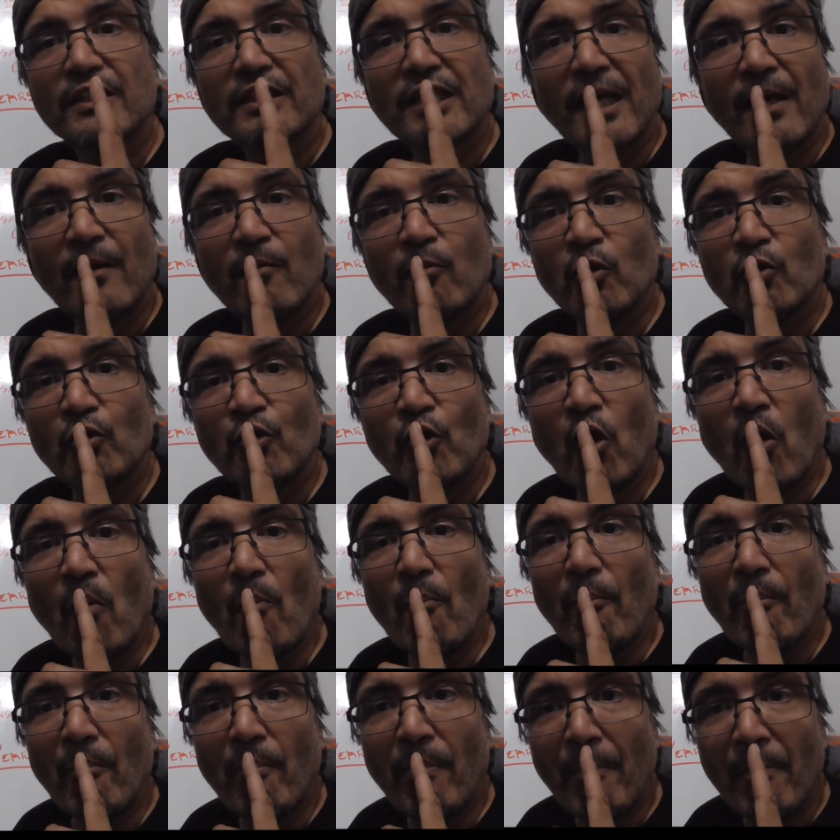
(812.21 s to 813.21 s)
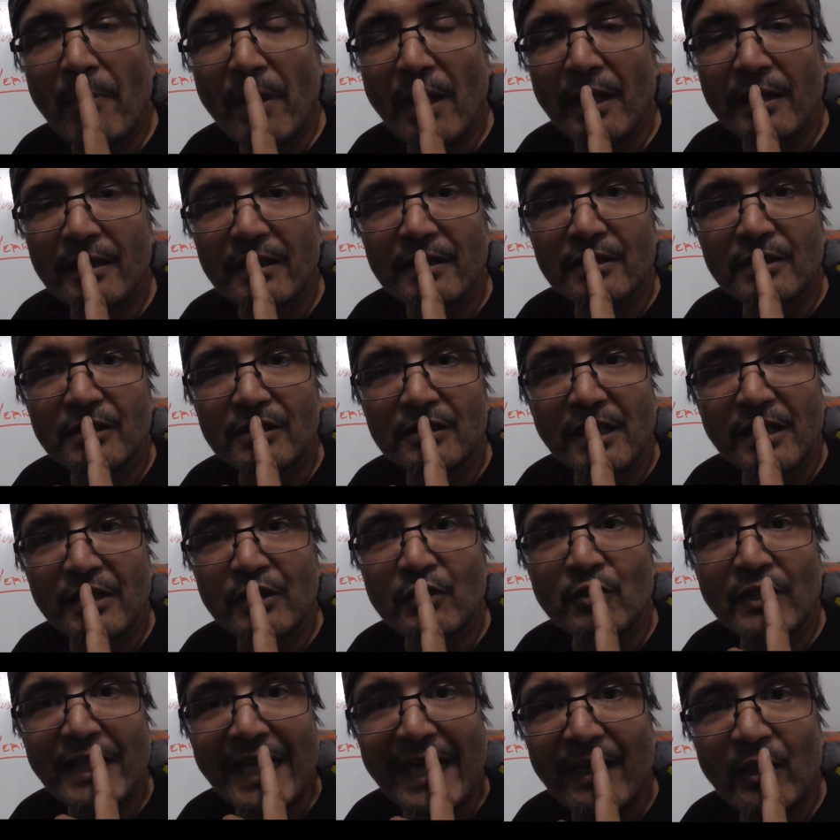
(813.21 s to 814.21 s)
they will not. Uh,
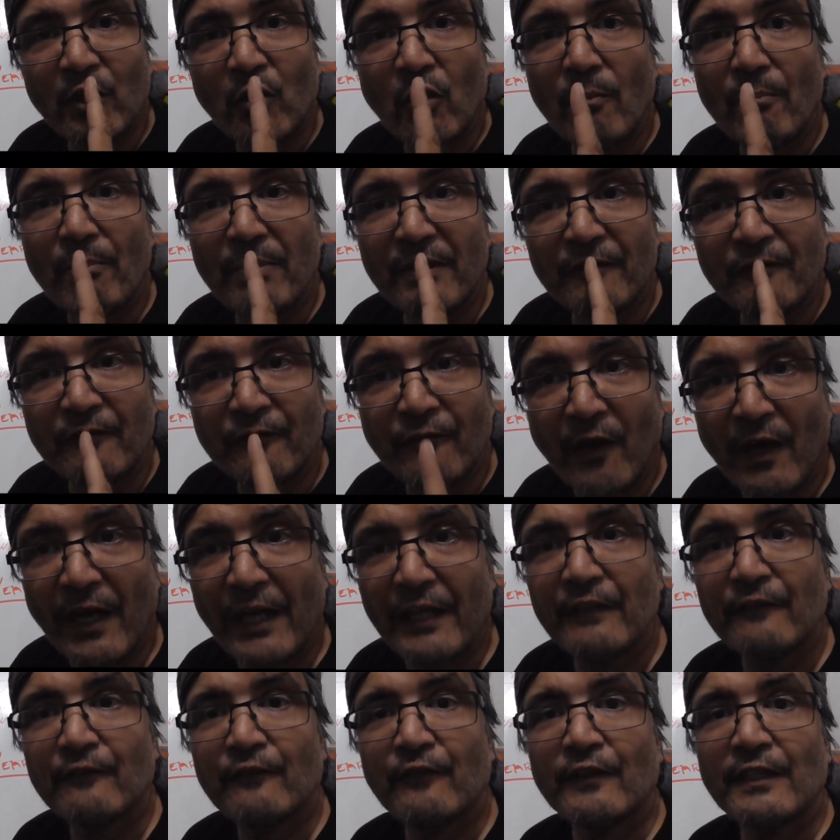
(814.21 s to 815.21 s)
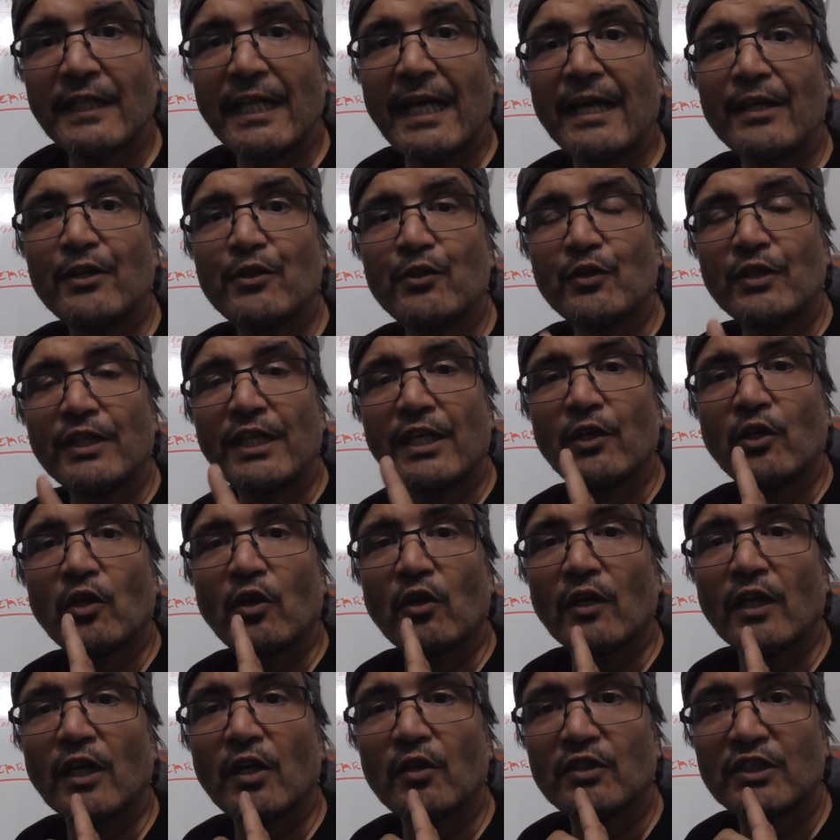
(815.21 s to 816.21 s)
you cannot be fined for that. You
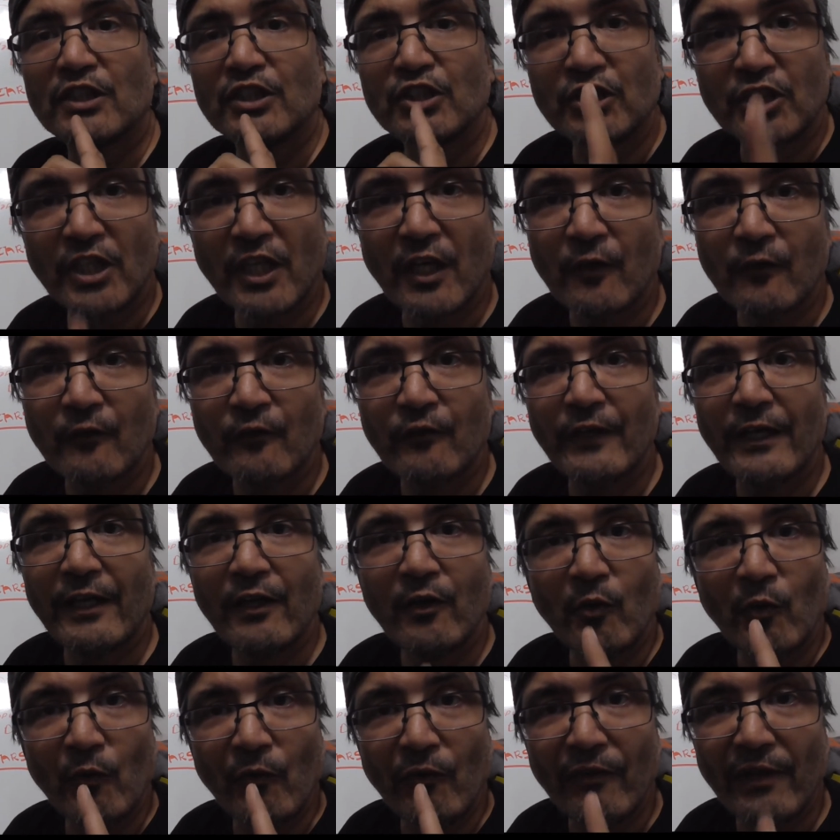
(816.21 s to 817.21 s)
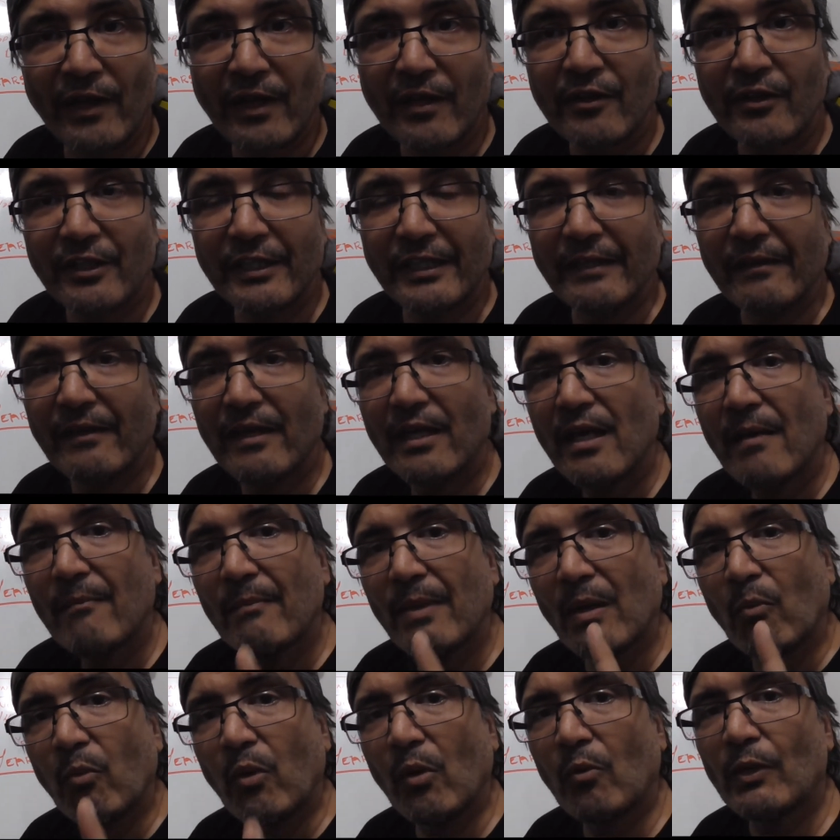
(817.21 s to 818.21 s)
cannot go to jail for that or nothing.
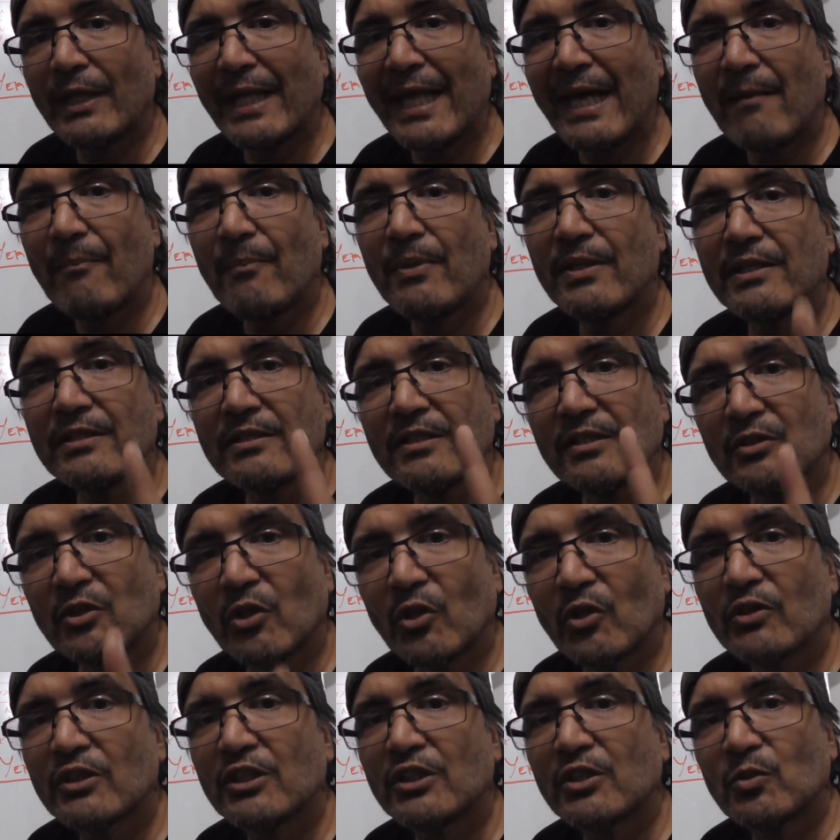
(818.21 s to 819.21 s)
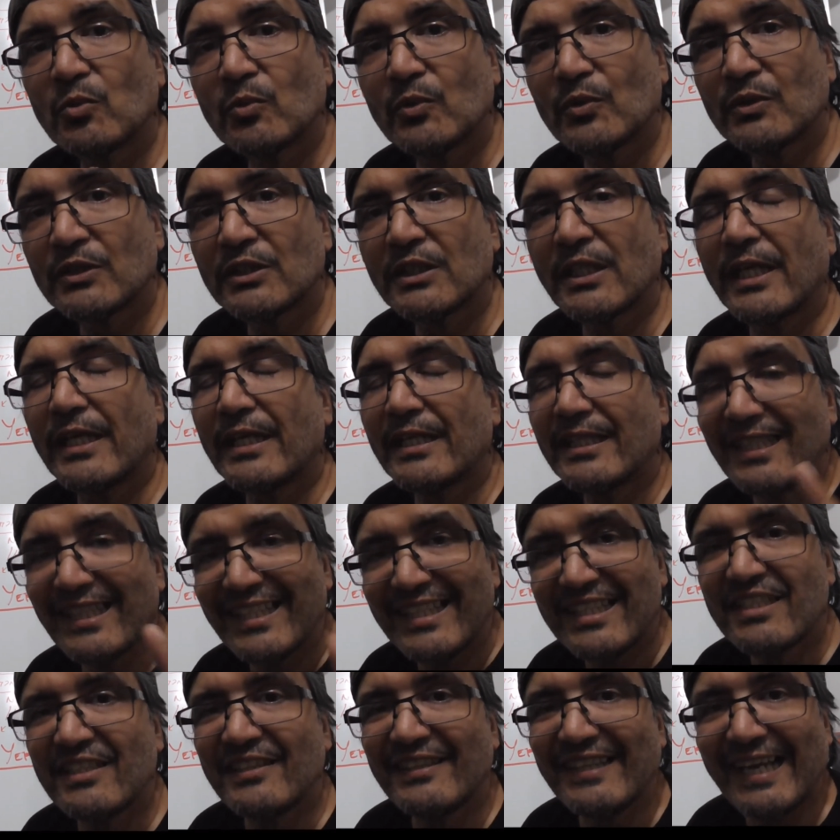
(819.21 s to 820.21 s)
But what will happen is the doctors will say,
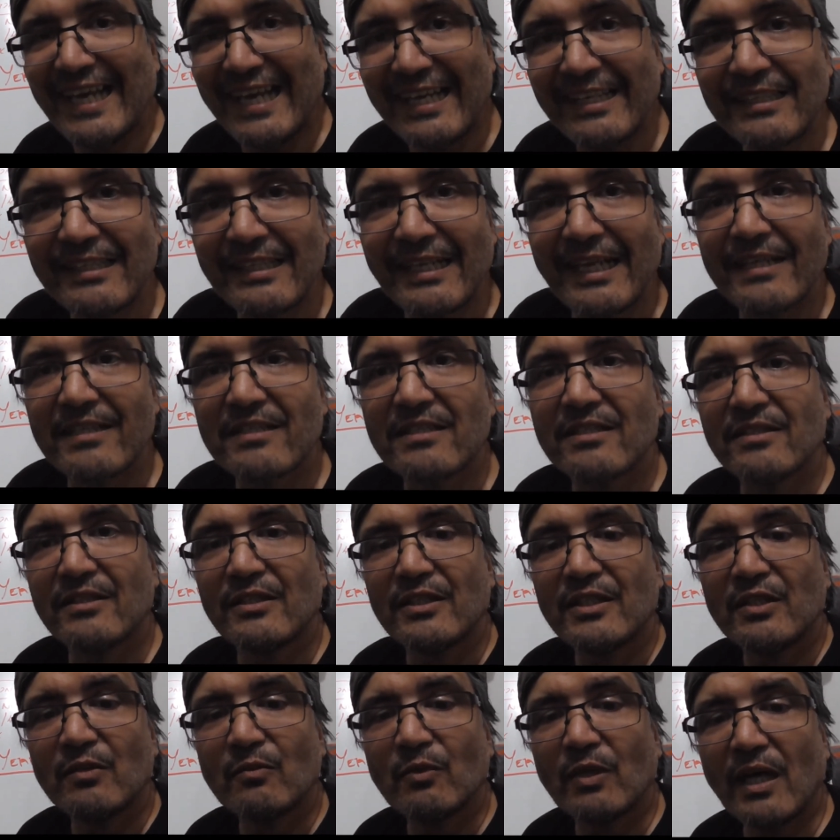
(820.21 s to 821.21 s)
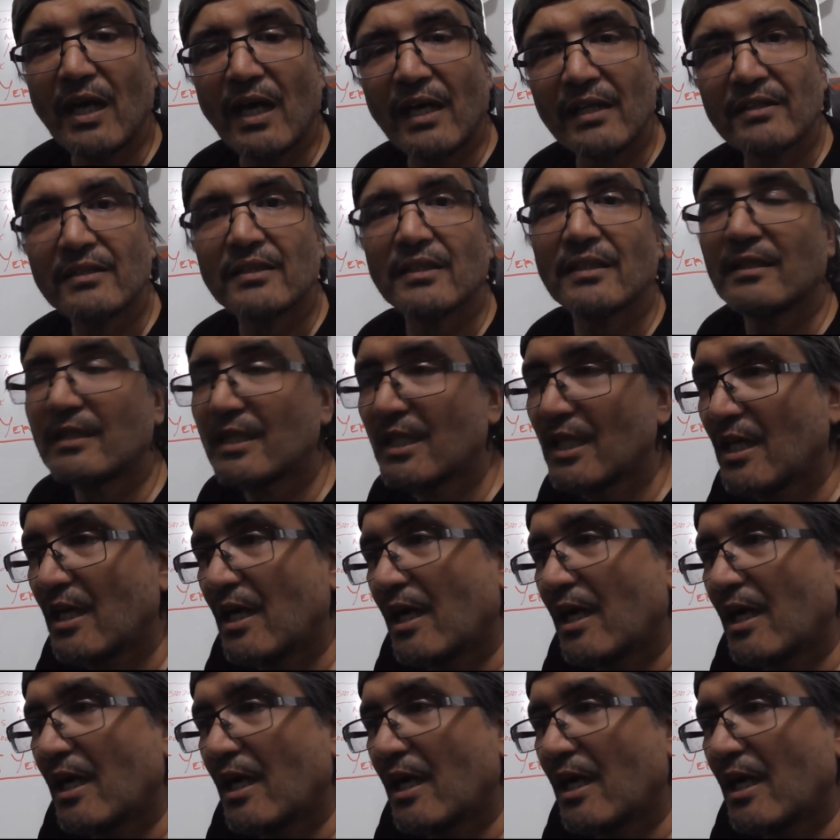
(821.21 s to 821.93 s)
"Listen, you had an accident. You were under